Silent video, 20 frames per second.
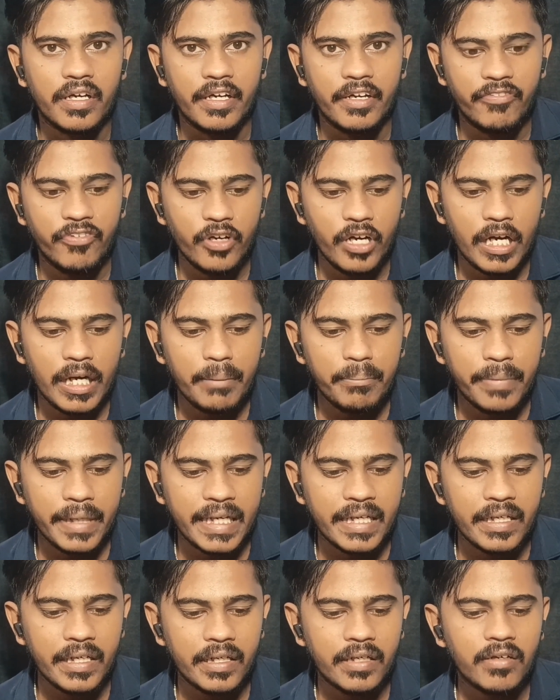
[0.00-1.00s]
If you are a
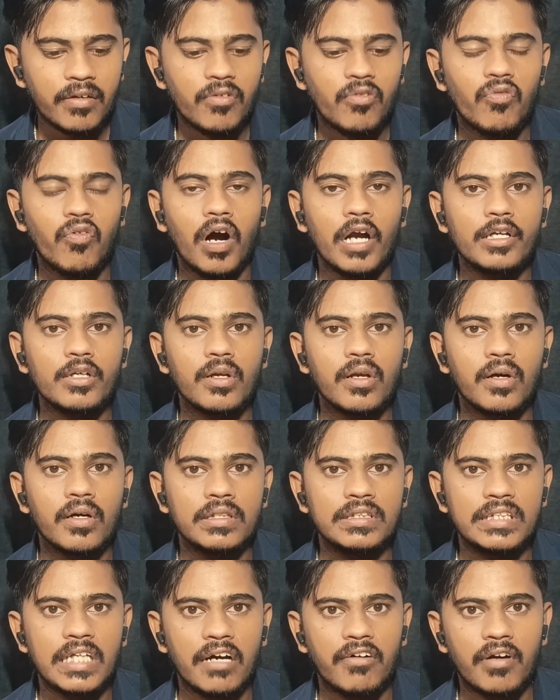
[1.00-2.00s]
beginner, want to
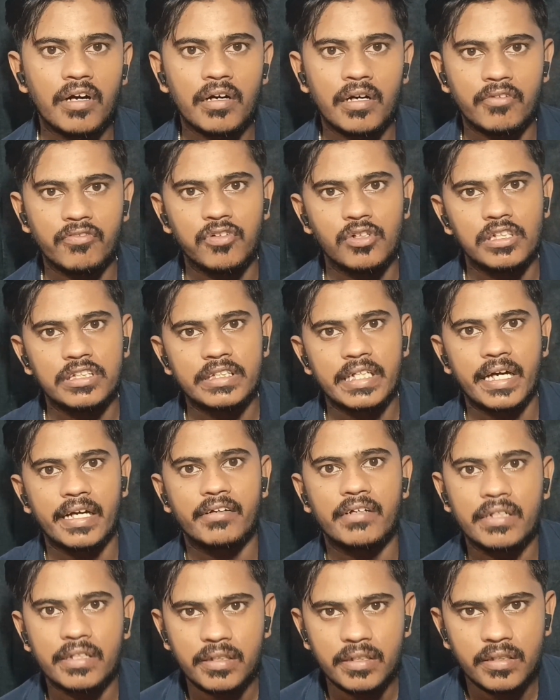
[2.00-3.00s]
learn Java full stack
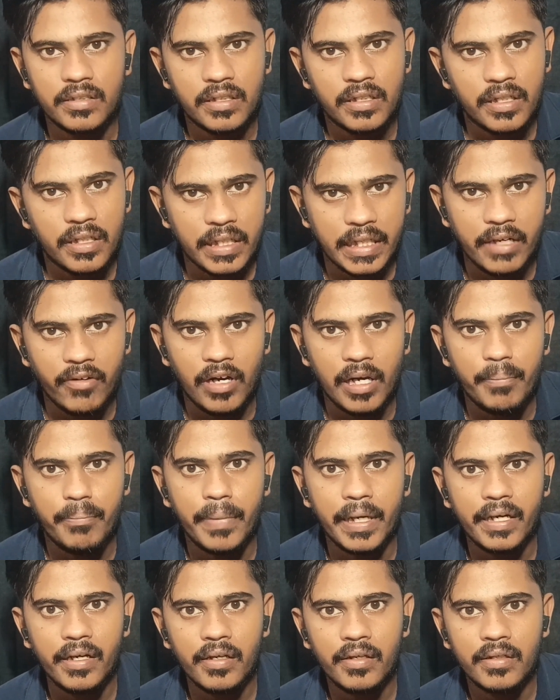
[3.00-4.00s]

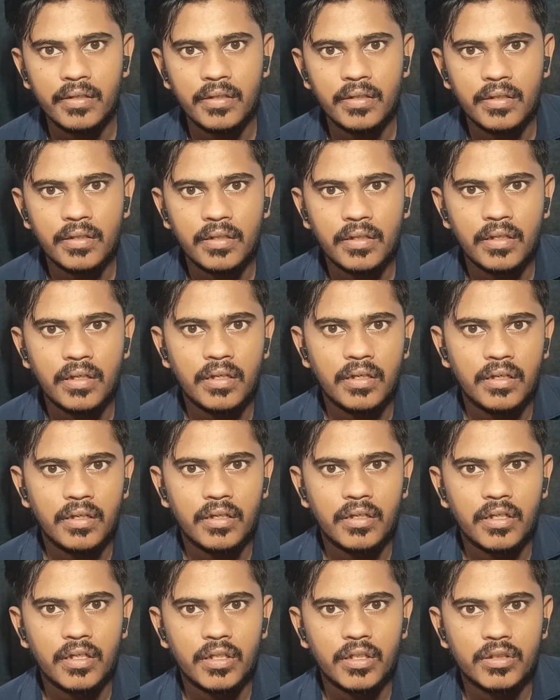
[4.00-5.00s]
development,
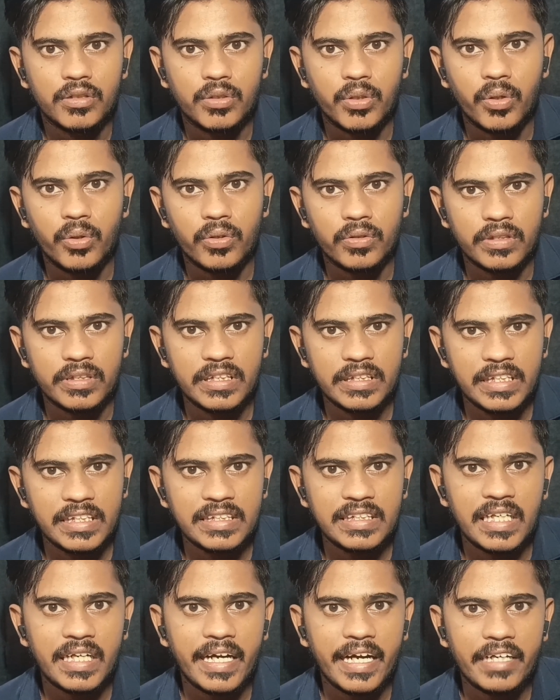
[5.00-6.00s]
so this is
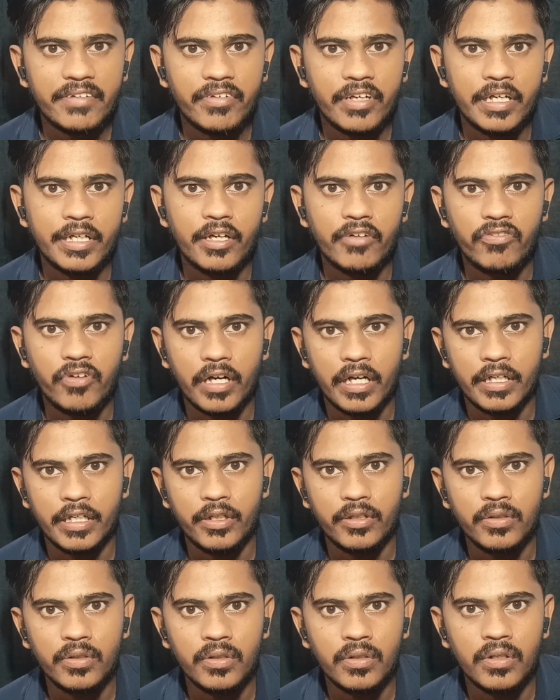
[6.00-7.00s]
the right video for you.
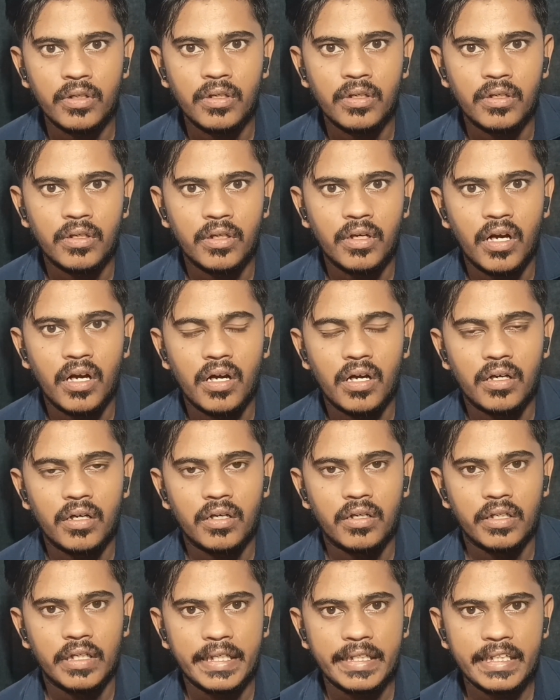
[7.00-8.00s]

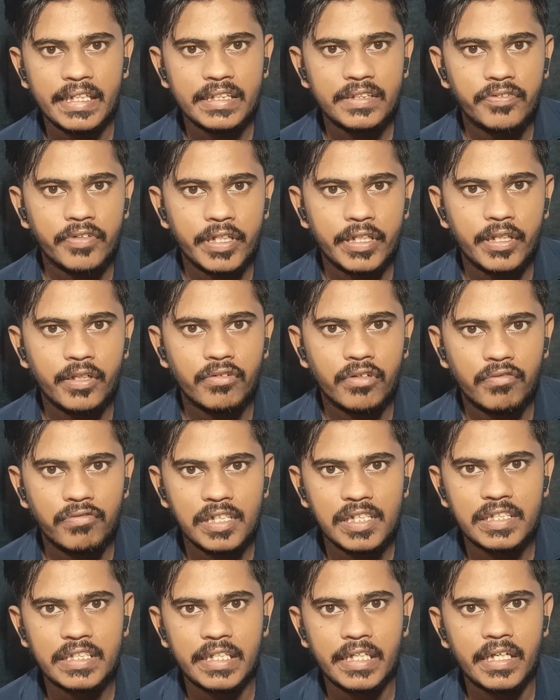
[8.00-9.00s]
In this video we
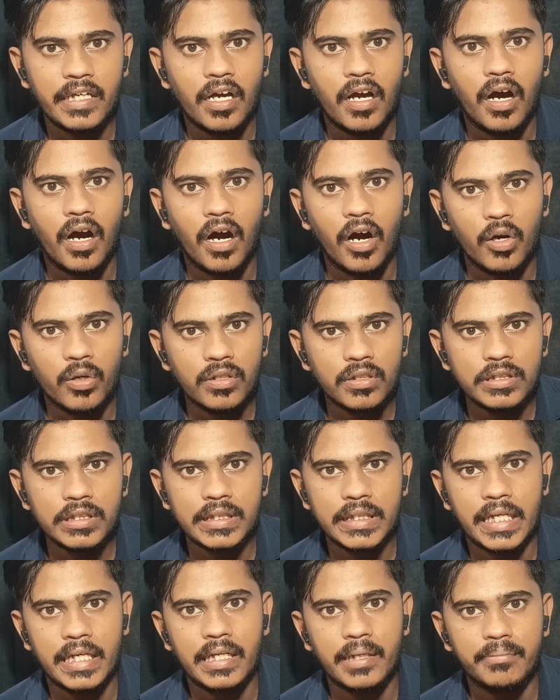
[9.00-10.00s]
will see how to
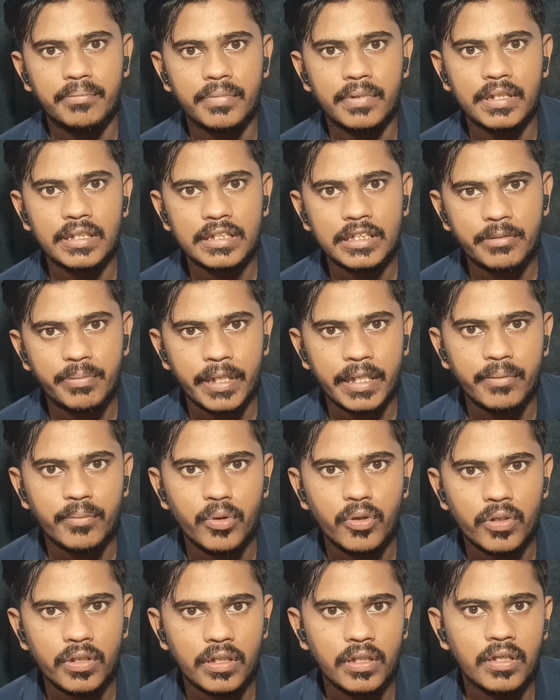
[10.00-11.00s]
set up Spring
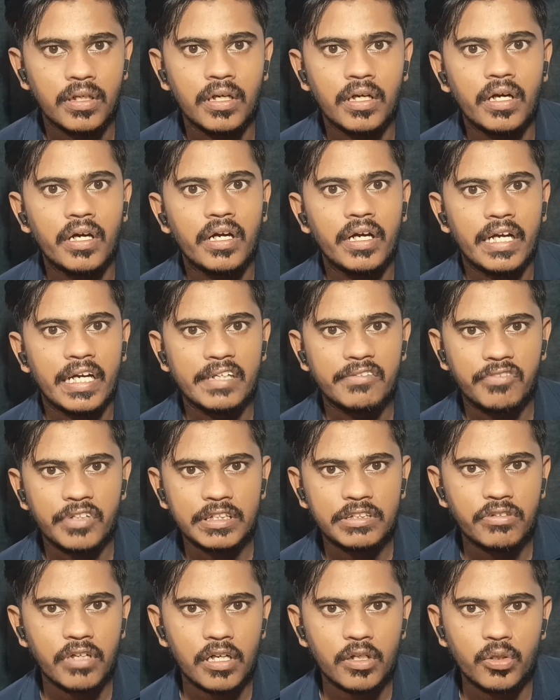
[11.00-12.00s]
Boot in
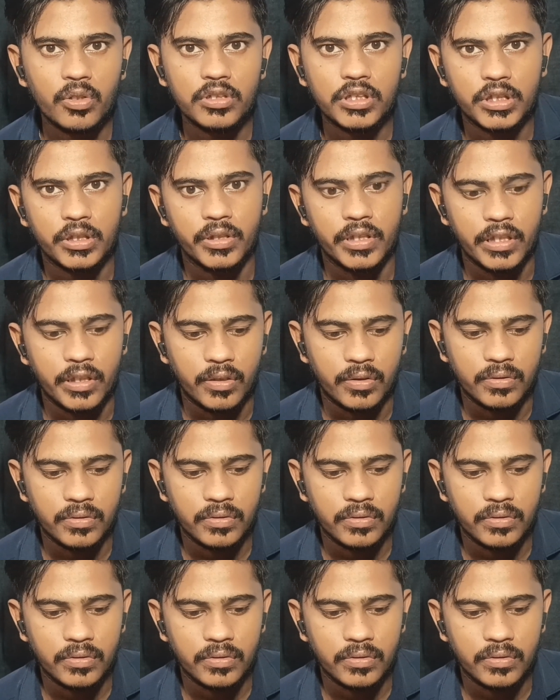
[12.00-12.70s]
Visual Code Studio.